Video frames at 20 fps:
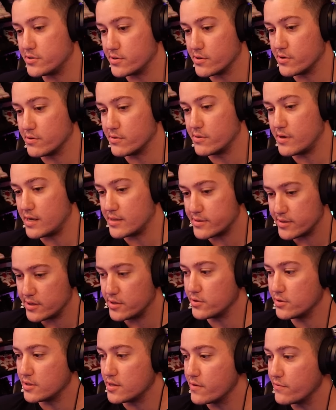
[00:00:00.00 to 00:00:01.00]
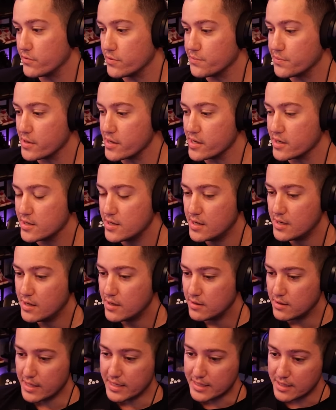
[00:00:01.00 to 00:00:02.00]
So I'd say you could definitely play
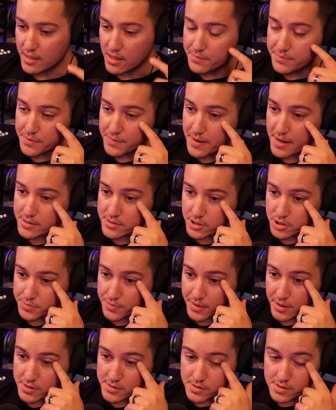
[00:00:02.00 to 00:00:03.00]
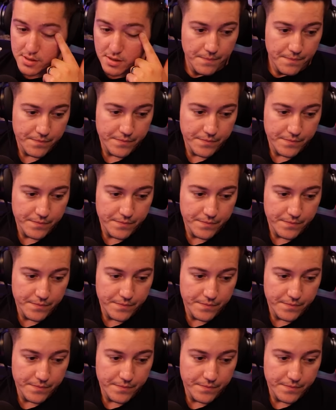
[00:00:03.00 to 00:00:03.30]
like get up to masters pretty easily.